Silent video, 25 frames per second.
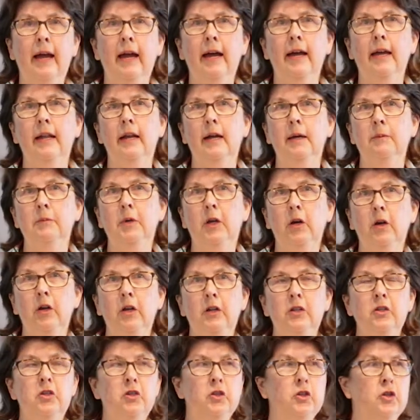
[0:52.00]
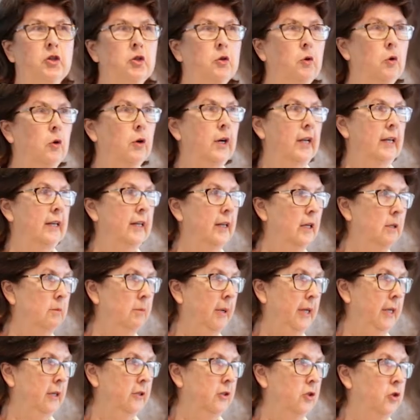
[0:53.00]
And I'm going to talk a little
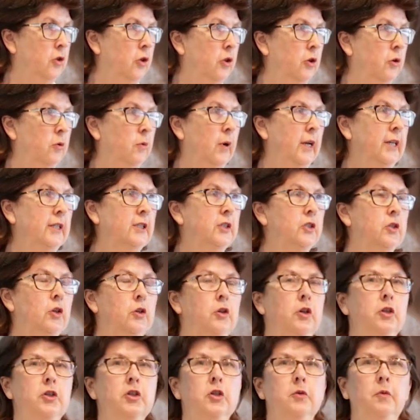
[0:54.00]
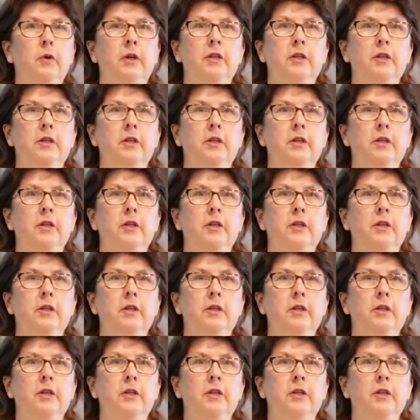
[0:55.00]
bit to the research.